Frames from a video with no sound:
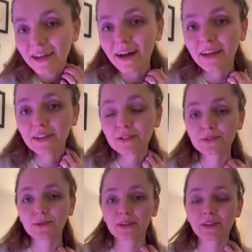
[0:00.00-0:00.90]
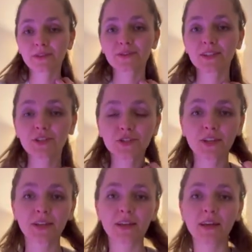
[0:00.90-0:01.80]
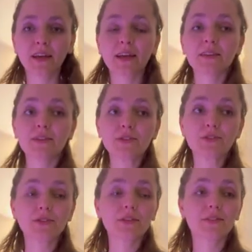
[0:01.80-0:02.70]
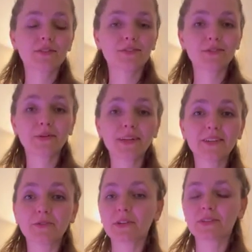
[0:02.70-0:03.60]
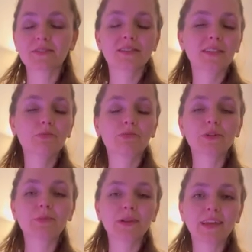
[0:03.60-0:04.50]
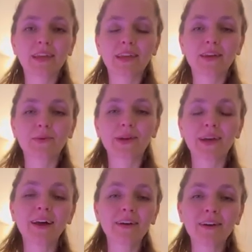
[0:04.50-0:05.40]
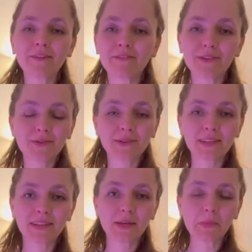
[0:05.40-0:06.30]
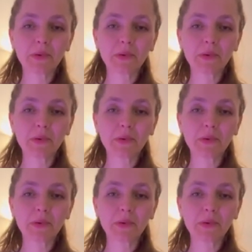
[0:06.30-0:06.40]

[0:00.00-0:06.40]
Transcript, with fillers: I could do another session. This should do it. You could just keep replaying it whenever you need it.